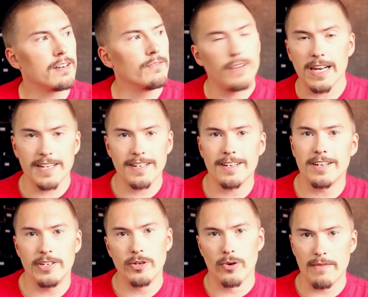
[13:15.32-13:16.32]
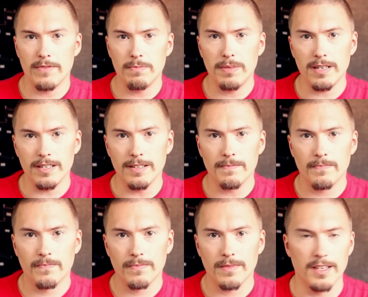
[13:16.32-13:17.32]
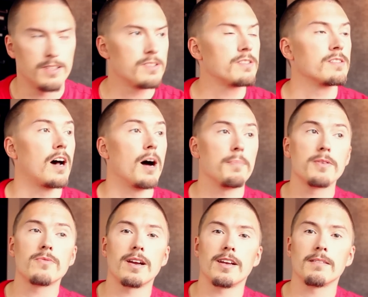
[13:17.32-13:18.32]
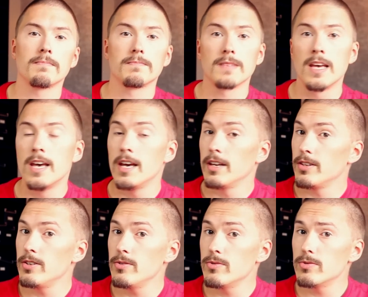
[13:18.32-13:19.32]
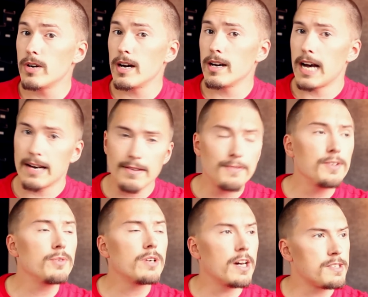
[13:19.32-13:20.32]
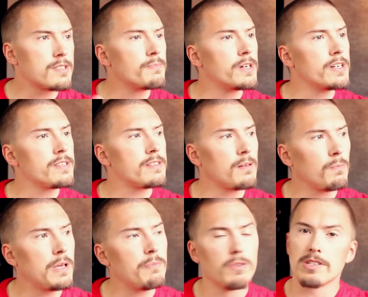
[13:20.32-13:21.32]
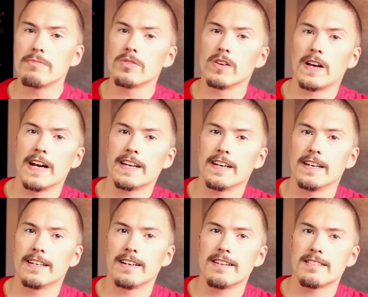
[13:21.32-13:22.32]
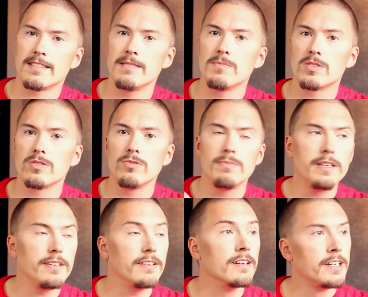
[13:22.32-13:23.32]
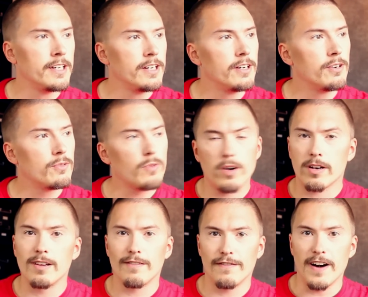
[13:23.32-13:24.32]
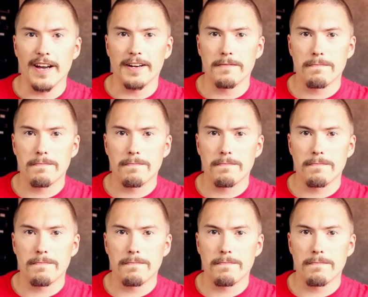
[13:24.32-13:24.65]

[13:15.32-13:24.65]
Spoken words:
validated your MVP. It's up and running. You have a few customers and people seem to like it, and it seems to be working fine.